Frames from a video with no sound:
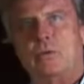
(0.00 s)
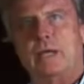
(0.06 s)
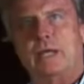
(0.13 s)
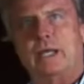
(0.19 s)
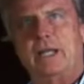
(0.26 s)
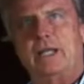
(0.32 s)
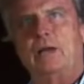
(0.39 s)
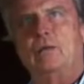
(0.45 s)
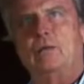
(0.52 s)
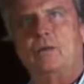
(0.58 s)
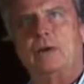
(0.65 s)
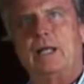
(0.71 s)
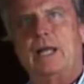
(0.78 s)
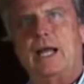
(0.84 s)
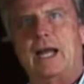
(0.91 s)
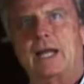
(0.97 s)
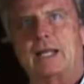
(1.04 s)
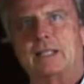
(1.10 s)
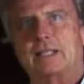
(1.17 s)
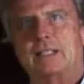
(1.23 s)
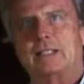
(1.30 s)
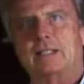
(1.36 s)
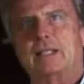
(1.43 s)
really
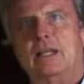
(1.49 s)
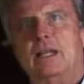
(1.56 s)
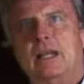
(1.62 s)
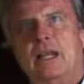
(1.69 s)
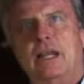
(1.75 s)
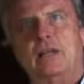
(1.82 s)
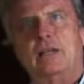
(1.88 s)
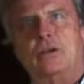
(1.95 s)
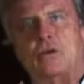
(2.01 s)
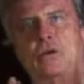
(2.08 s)
relax and